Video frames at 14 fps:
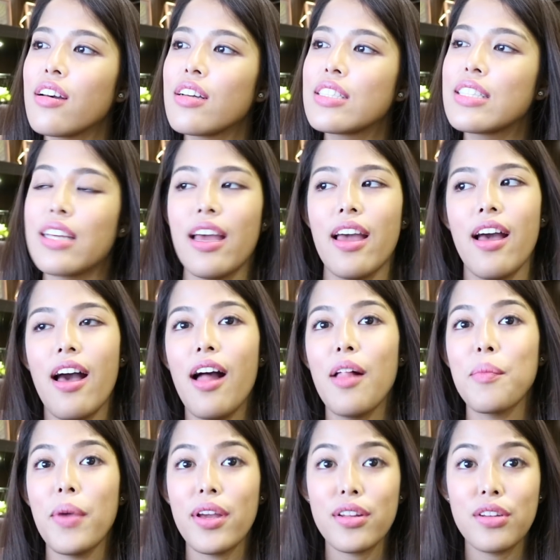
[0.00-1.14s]
Sige,
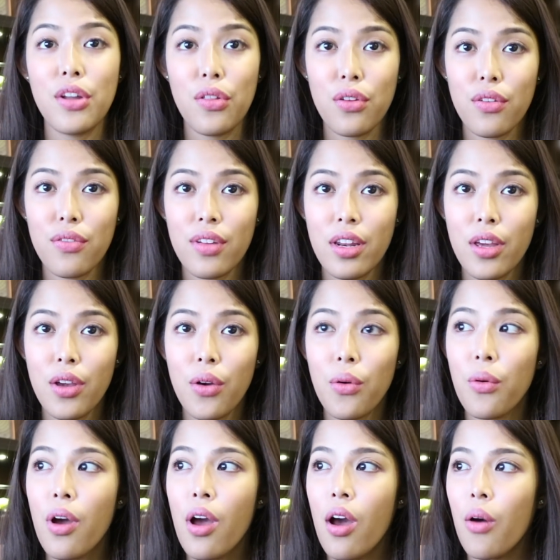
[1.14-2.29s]
I'll make another video
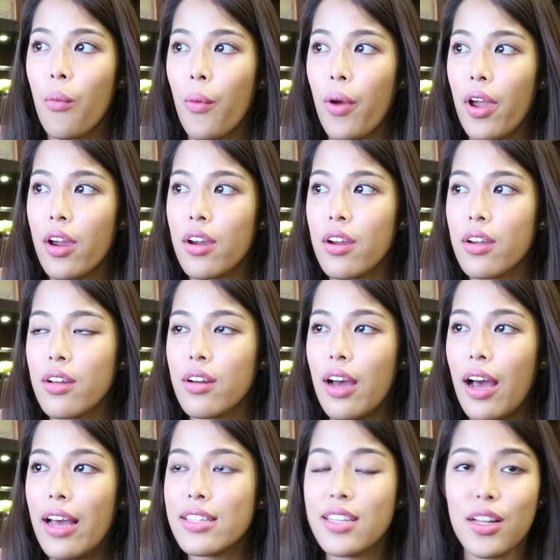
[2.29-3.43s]
where
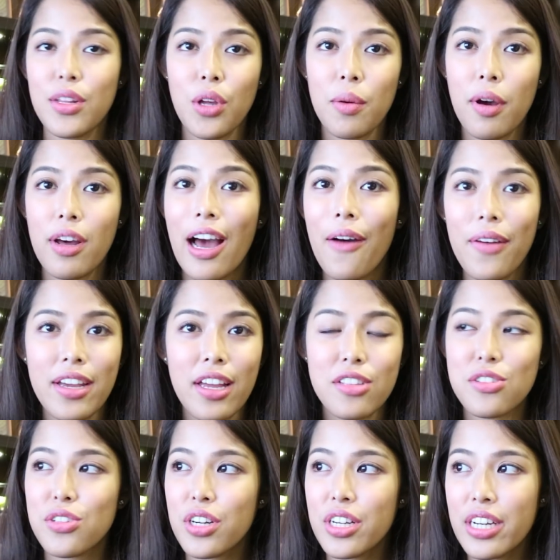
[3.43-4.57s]
I tell you about how I got
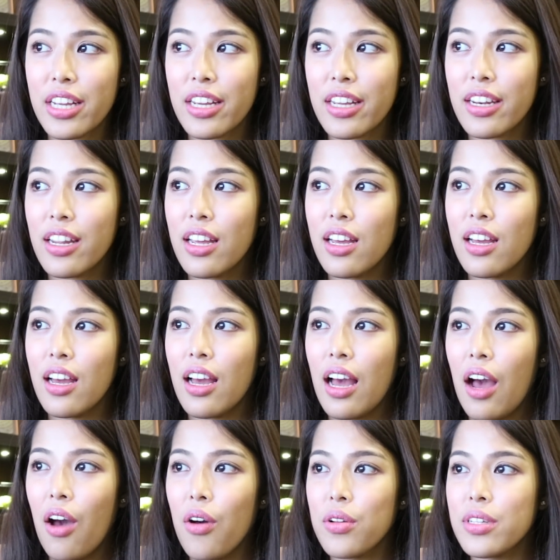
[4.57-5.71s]
started,
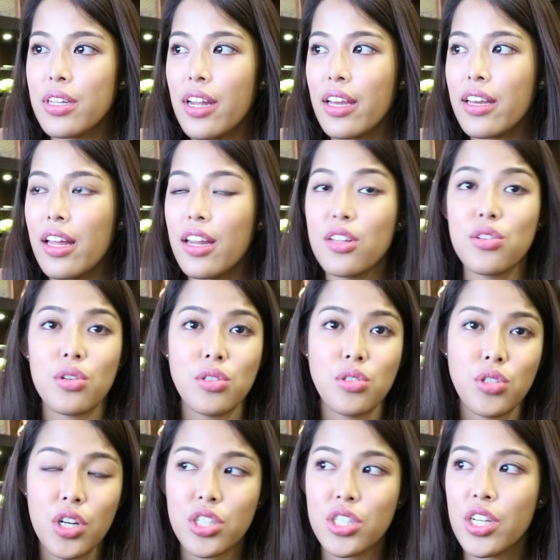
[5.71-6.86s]
how did I get into
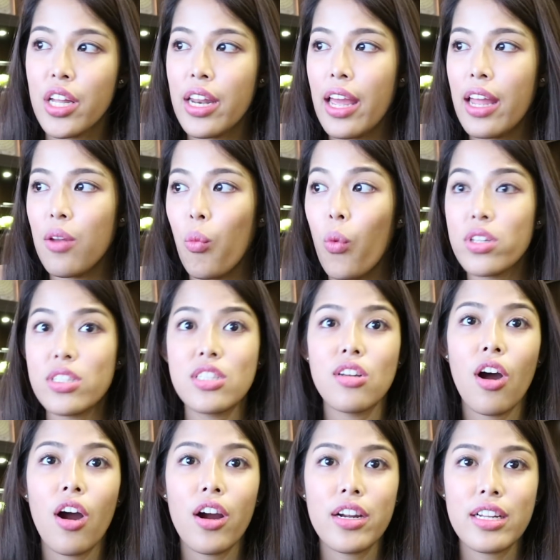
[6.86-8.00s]
construction, and what's the
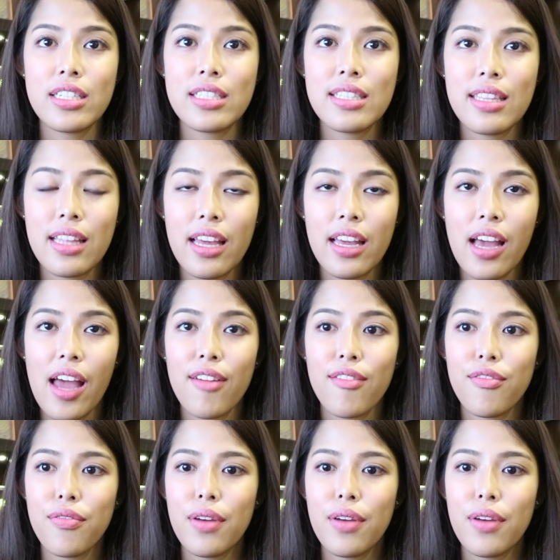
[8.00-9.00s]
hardest thing I've